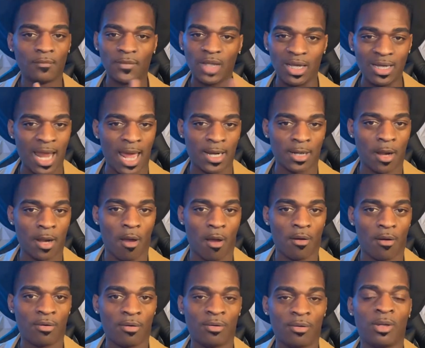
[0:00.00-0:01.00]
Not at
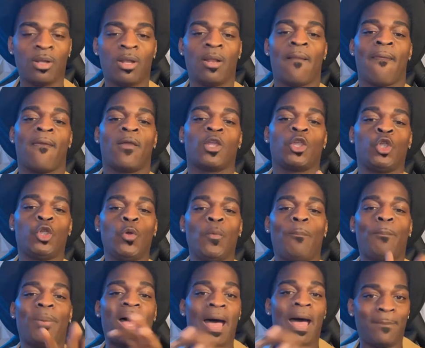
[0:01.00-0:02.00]
all. You
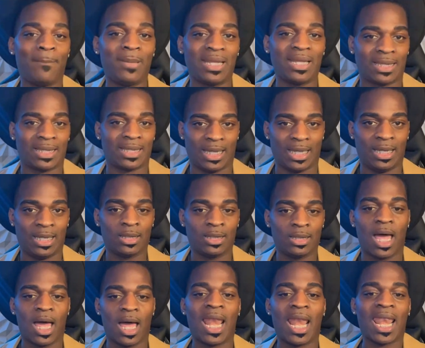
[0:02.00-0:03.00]
publicly
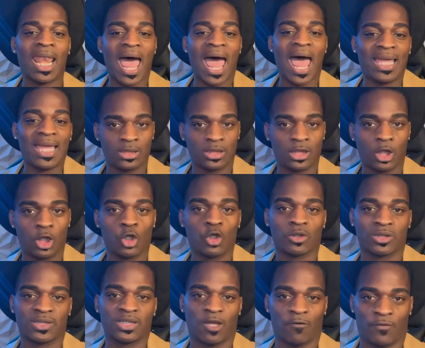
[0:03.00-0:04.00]
aligned
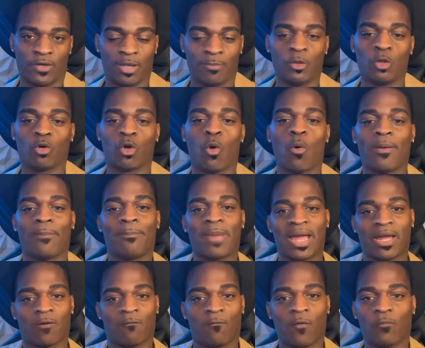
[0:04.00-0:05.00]
yourself with him. You're going
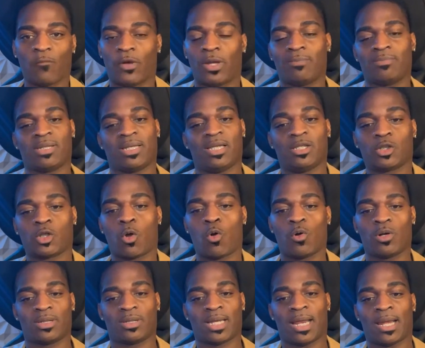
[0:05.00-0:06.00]
back and forth with him to his
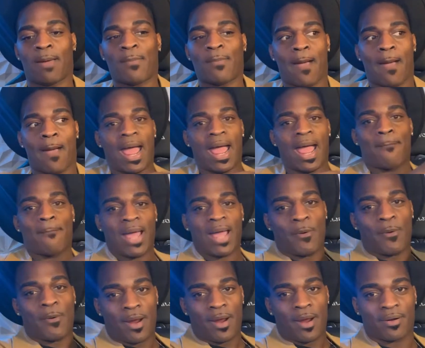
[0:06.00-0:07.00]
court date about
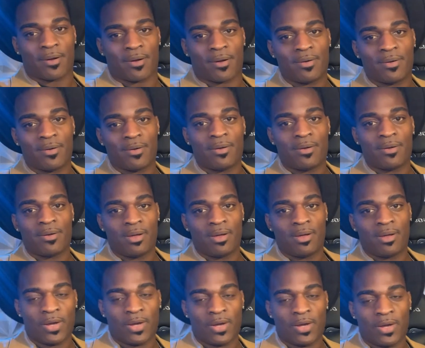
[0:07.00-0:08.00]
power her.
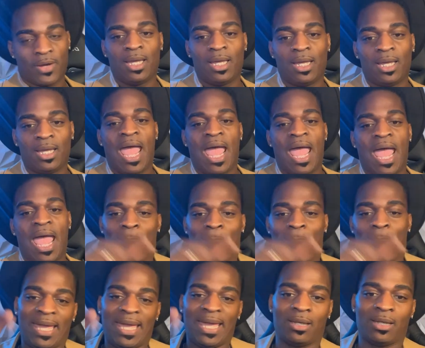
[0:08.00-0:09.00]
Okay? And
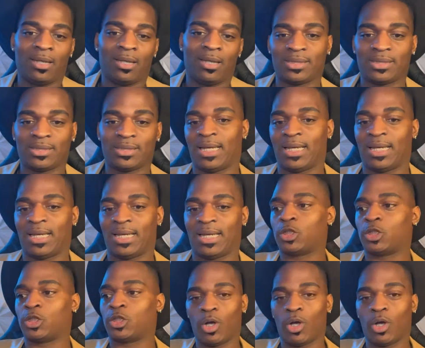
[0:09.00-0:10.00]
Megan looks at it as
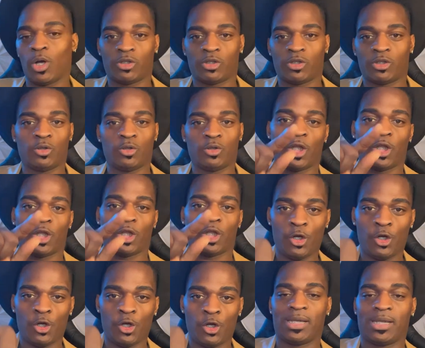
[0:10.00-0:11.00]
Tory was using
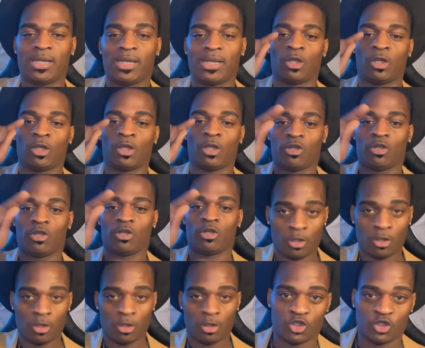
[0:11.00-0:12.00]
you because
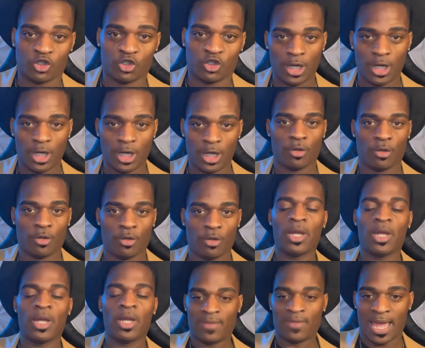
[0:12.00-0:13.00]
she know
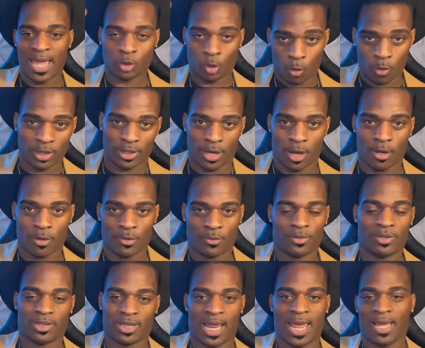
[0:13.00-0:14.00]
that Tory know
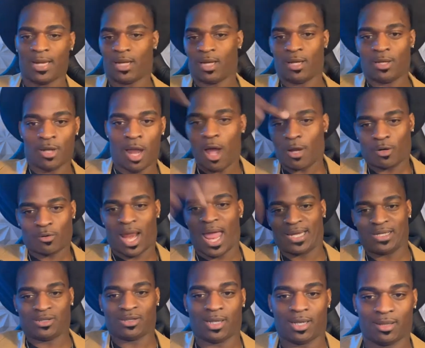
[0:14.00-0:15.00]
that y'all don't
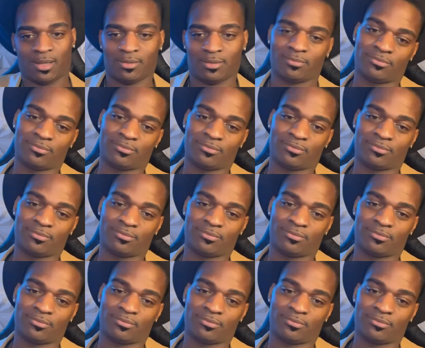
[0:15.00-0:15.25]
like each other.